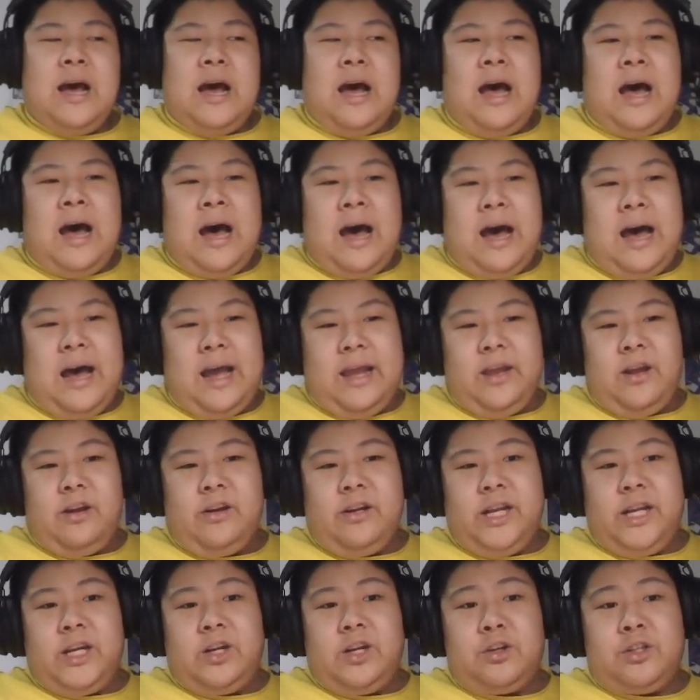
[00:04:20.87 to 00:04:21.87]
higher
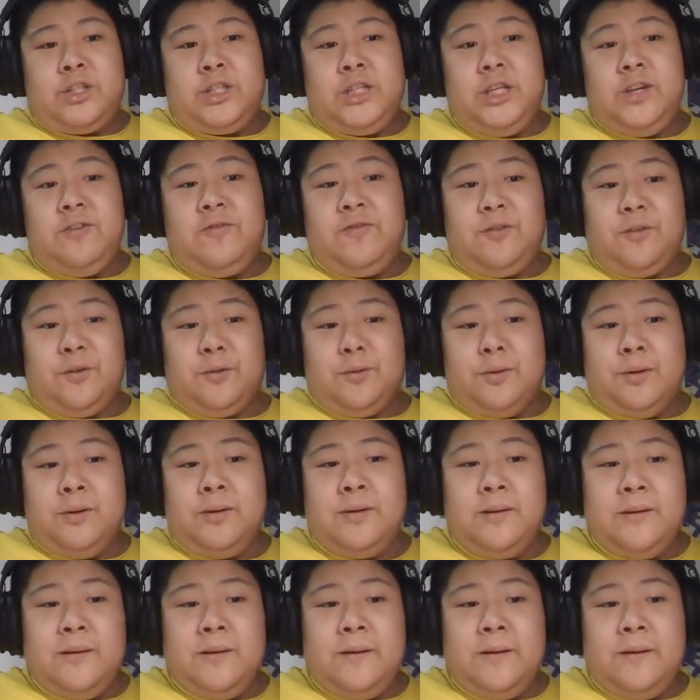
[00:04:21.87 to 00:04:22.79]
than Urshifu.